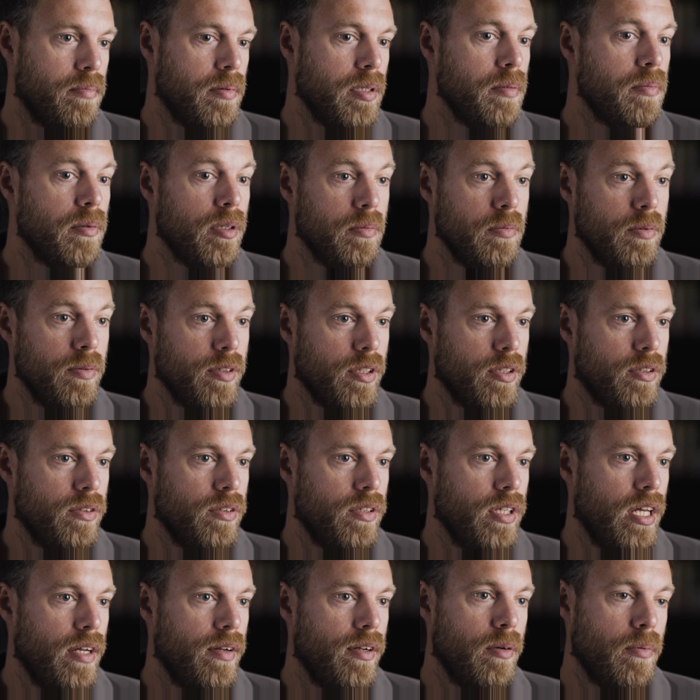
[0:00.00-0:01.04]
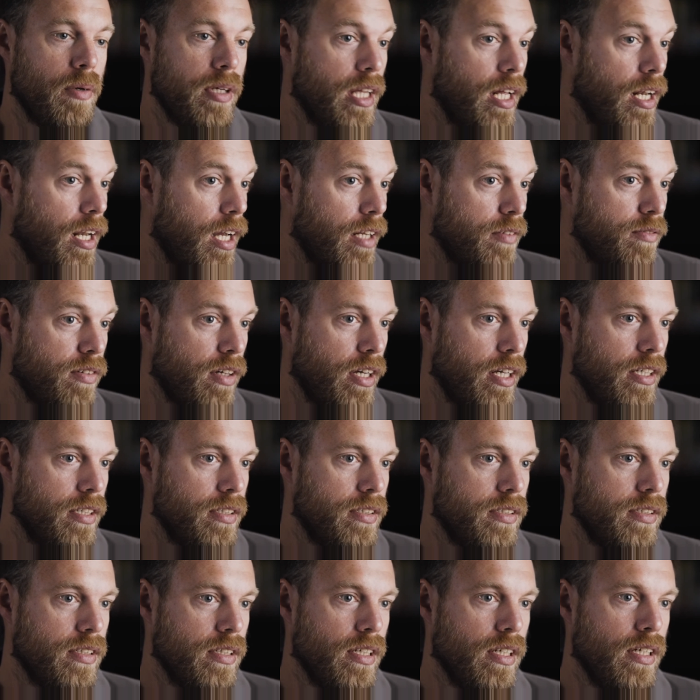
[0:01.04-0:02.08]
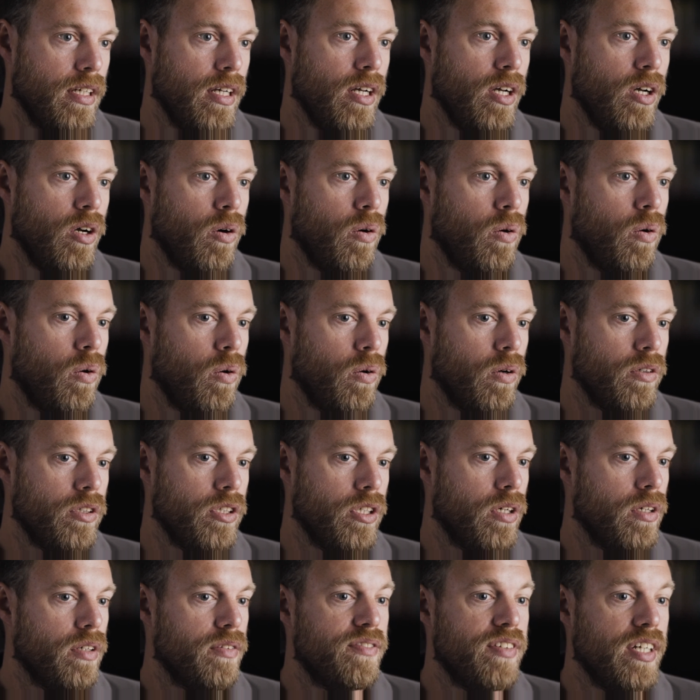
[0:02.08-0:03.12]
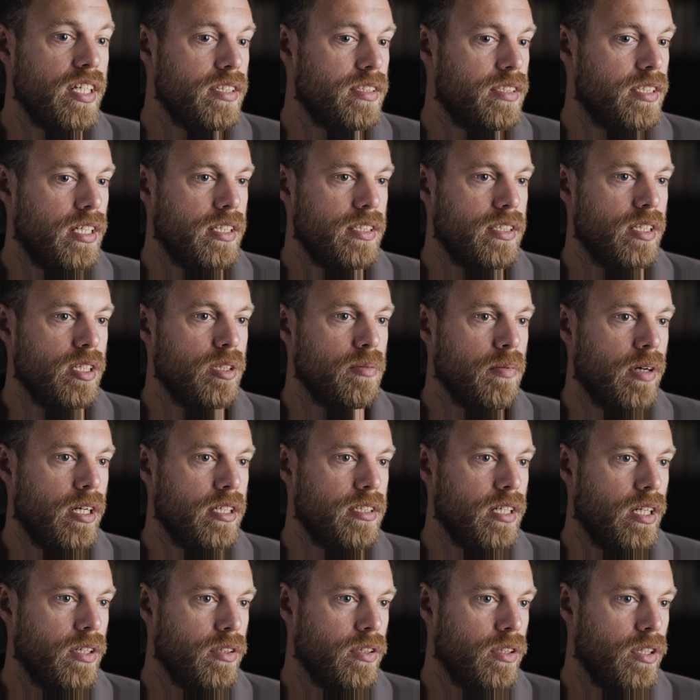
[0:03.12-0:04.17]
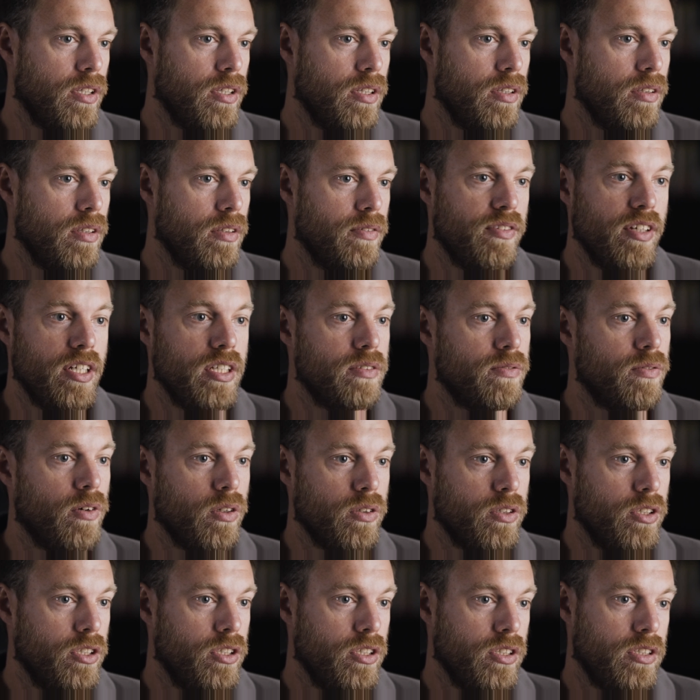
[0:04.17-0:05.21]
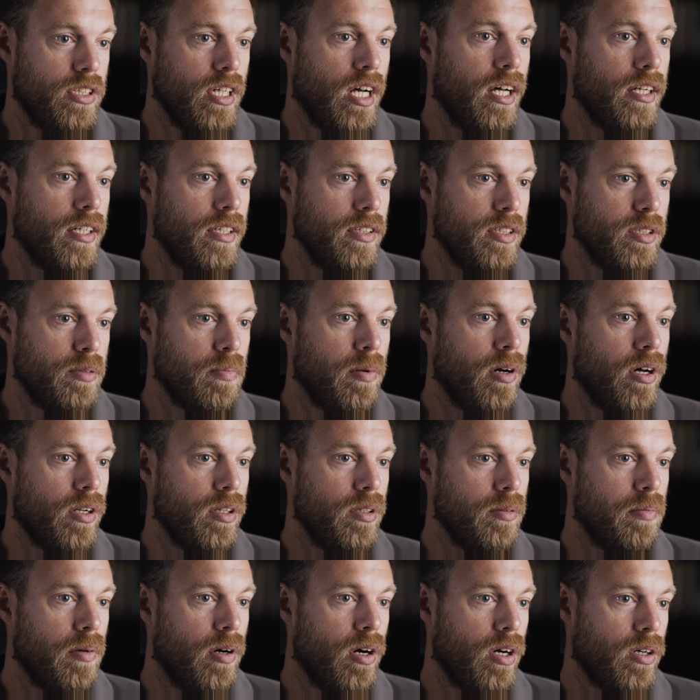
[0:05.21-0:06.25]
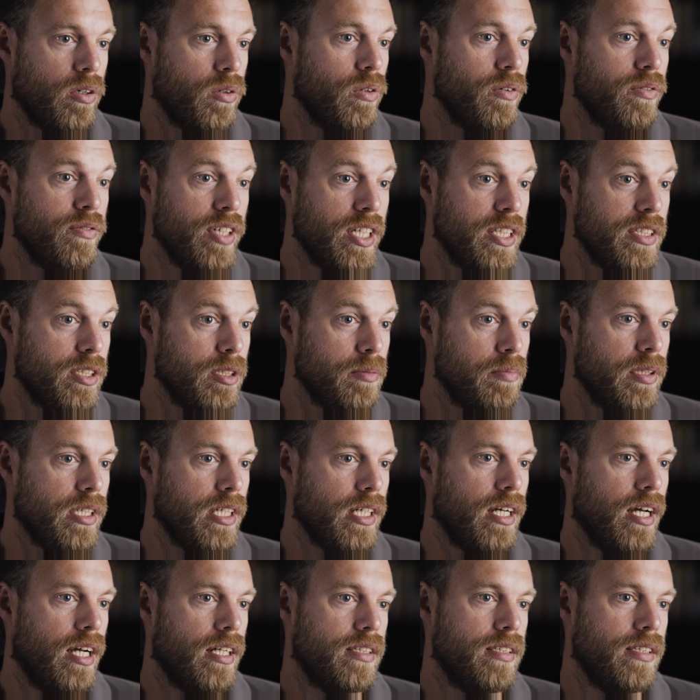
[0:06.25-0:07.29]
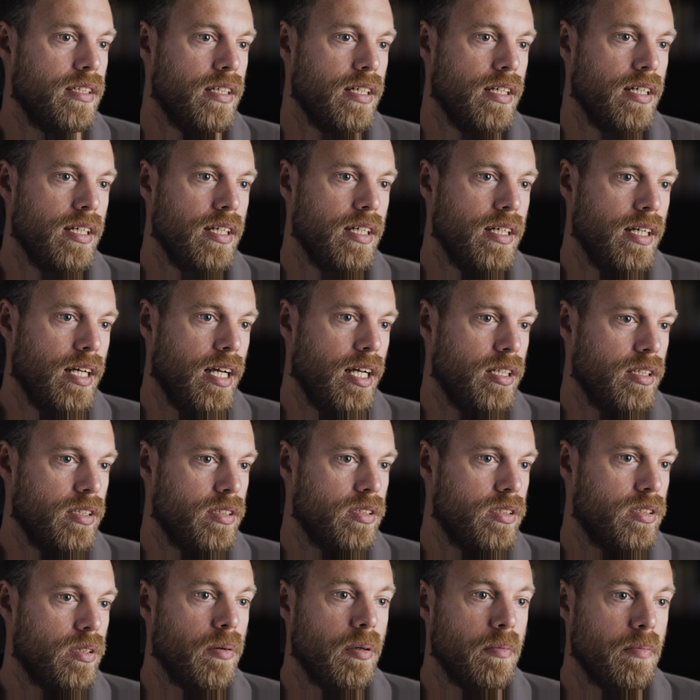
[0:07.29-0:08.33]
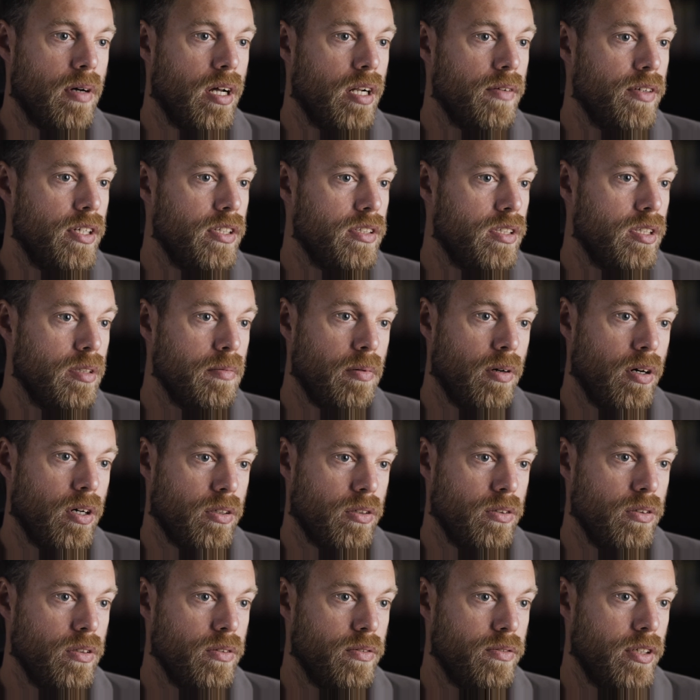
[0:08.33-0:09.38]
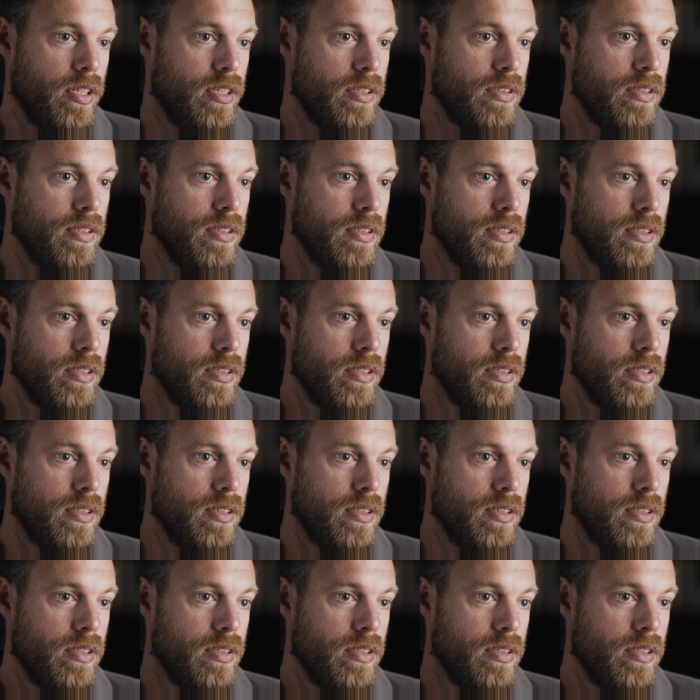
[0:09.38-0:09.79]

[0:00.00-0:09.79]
people are moving through the area where they light fires, or you know, a fence sensor that might tell you that the, the fence voltage is down in this part of the park, or a fence has been cut and someone might have entered the park through the fence.